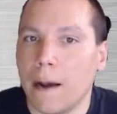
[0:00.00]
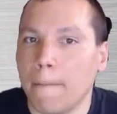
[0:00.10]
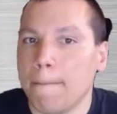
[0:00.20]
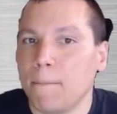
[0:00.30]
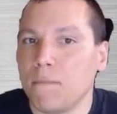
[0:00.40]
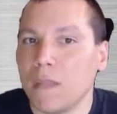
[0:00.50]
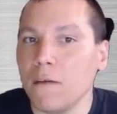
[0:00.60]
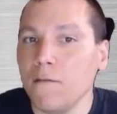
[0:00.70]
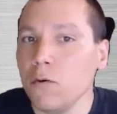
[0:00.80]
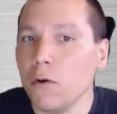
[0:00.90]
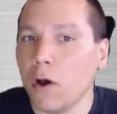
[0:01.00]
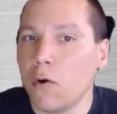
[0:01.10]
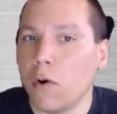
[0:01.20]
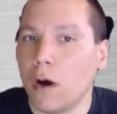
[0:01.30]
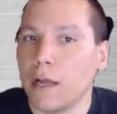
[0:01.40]
Now, if you
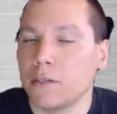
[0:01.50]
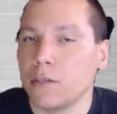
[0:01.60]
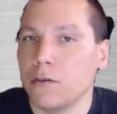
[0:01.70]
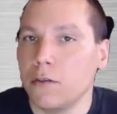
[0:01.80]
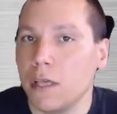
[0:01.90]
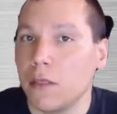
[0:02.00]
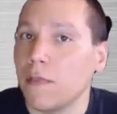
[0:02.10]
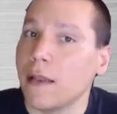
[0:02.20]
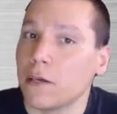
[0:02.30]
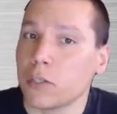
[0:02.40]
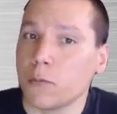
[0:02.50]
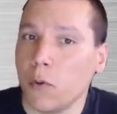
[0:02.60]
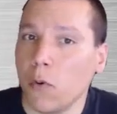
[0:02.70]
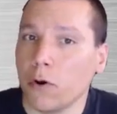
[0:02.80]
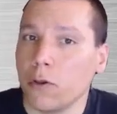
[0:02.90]
go onto the Theta
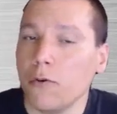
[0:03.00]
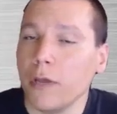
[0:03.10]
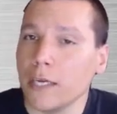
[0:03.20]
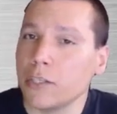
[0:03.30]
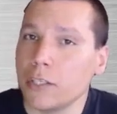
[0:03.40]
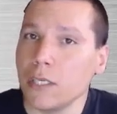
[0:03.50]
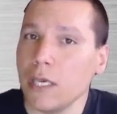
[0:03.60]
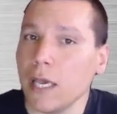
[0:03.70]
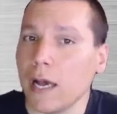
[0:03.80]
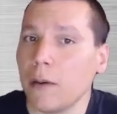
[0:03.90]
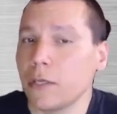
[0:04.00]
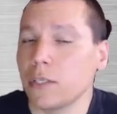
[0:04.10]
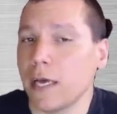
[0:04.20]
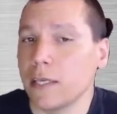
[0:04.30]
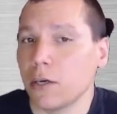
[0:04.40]
Explorer, you can actually see how
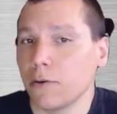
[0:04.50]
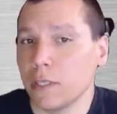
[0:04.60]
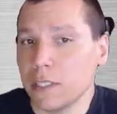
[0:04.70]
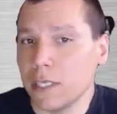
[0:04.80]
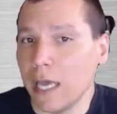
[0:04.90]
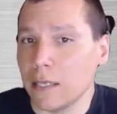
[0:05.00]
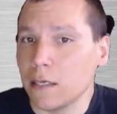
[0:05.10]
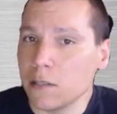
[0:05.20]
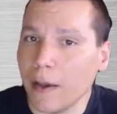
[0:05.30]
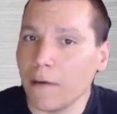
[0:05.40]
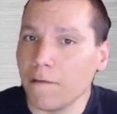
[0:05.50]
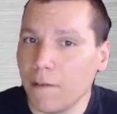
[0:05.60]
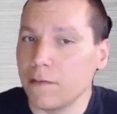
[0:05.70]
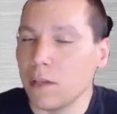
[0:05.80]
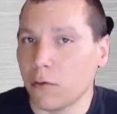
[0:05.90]
much of that is currently staked, and it's
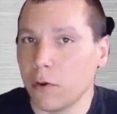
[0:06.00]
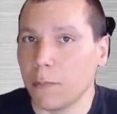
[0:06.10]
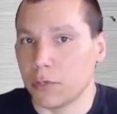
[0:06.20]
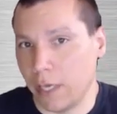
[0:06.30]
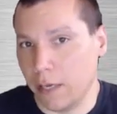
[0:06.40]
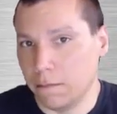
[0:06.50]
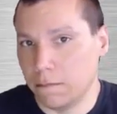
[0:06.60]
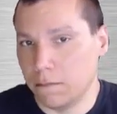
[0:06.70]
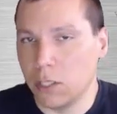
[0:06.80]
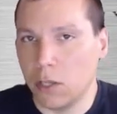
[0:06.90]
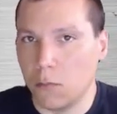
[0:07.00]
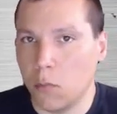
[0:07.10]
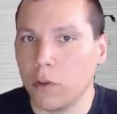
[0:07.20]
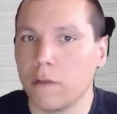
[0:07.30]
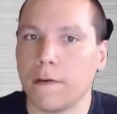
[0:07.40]
about 53%. It's a little
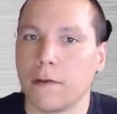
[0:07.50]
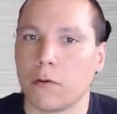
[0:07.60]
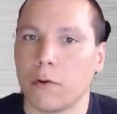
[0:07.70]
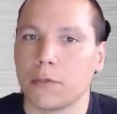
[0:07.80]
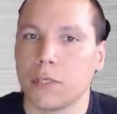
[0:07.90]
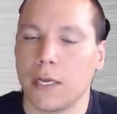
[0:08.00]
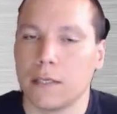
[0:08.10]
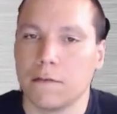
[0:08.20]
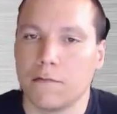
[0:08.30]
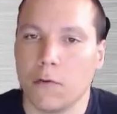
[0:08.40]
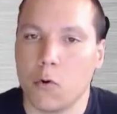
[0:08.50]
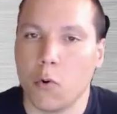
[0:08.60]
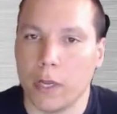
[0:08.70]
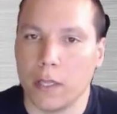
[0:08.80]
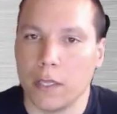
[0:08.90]
more than 53% as of
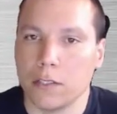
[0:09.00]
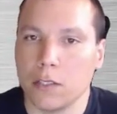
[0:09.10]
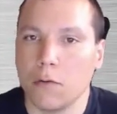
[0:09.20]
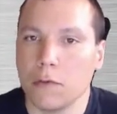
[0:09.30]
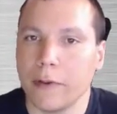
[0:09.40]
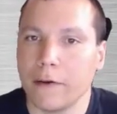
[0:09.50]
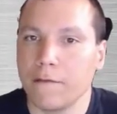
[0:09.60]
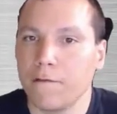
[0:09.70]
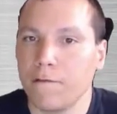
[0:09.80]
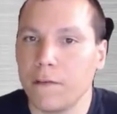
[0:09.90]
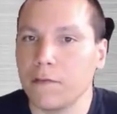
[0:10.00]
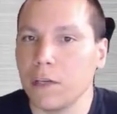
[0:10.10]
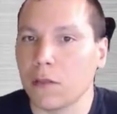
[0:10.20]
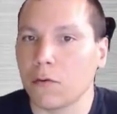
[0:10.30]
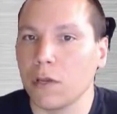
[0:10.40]
recording this. So it's about
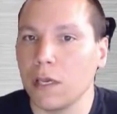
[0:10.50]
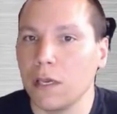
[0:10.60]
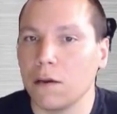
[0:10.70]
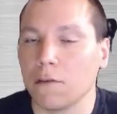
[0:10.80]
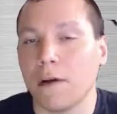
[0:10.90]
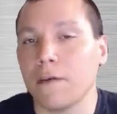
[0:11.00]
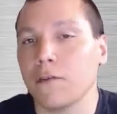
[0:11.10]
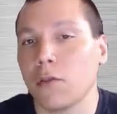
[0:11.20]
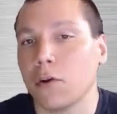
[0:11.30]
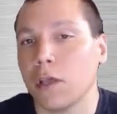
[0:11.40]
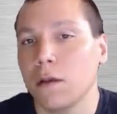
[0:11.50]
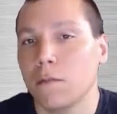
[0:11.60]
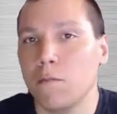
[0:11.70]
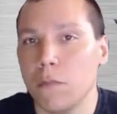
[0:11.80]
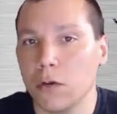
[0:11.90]
53 or 530
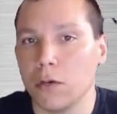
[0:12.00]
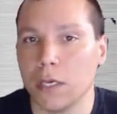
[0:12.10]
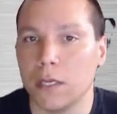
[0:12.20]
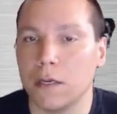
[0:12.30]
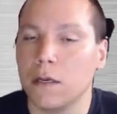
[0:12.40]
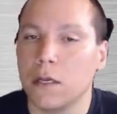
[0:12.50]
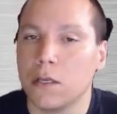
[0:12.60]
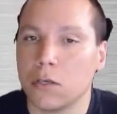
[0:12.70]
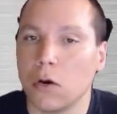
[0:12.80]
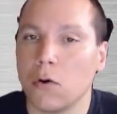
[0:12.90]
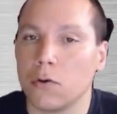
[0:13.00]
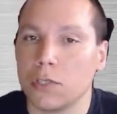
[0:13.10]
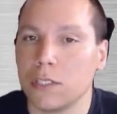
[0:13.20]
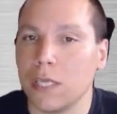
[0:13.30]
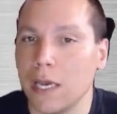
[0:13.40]
million
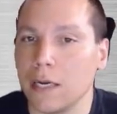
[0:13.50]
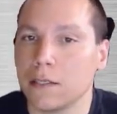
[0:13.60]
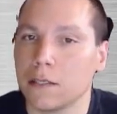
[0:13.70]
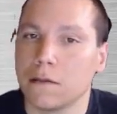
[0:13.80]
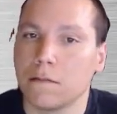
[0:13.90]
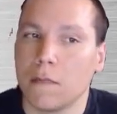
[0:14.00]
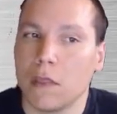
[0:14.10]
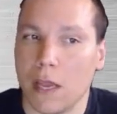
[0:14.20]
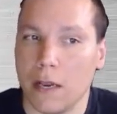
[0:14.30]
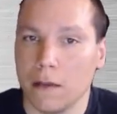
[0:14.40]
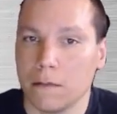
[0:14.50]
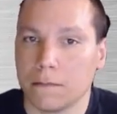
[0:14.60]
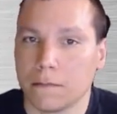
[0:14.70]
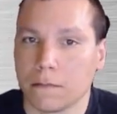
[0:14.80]
total staked Theta.